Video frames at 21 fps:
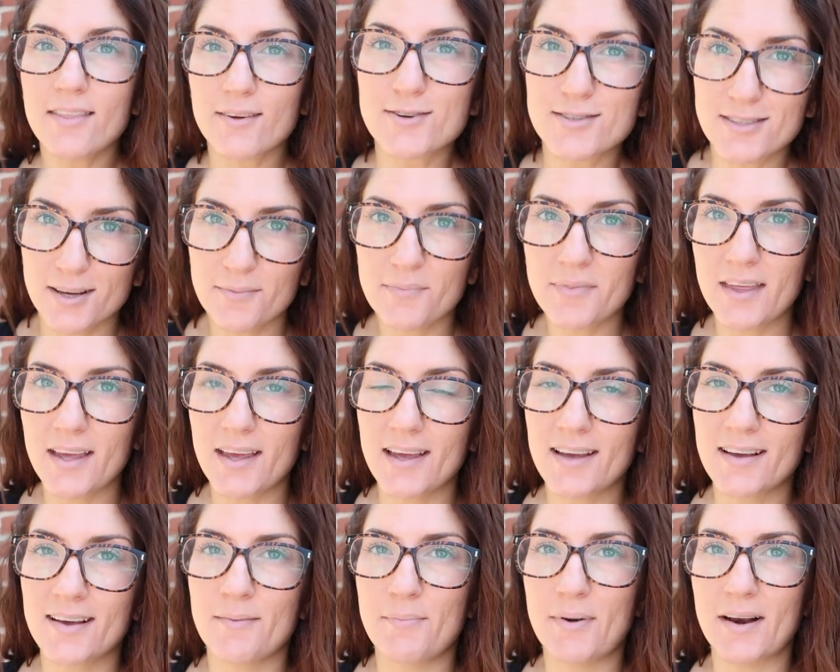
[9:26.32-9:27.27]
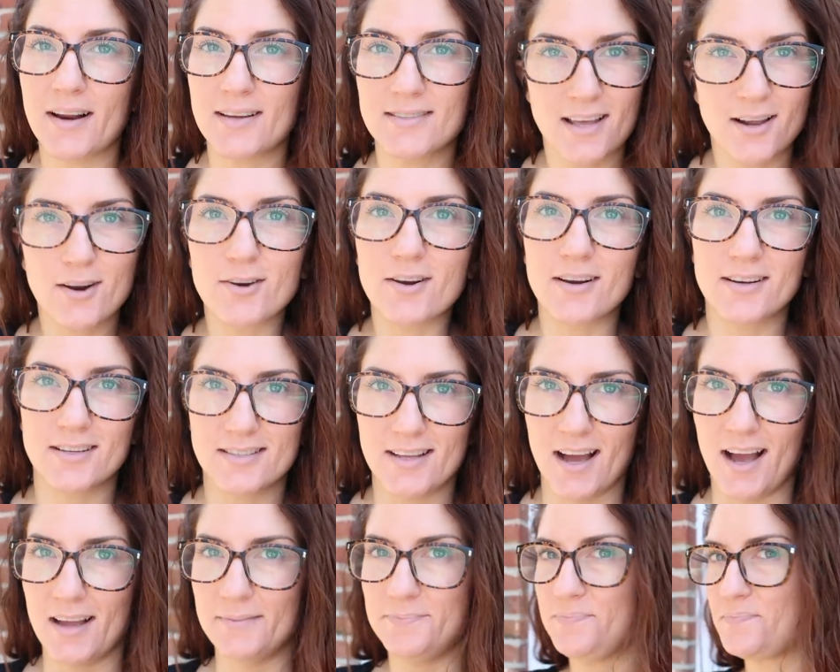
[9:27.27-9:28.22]
or something, but I settled on a
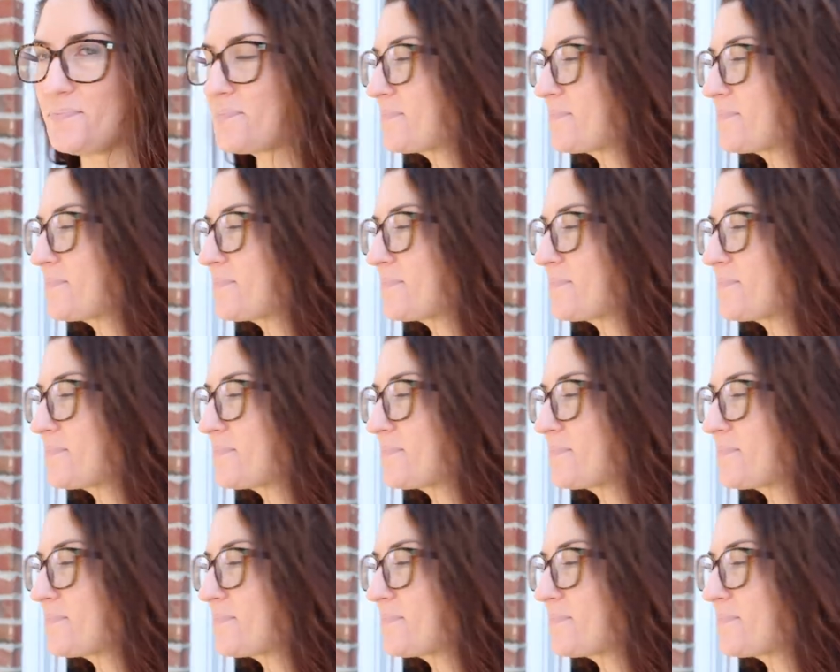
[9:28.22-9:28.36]
sign.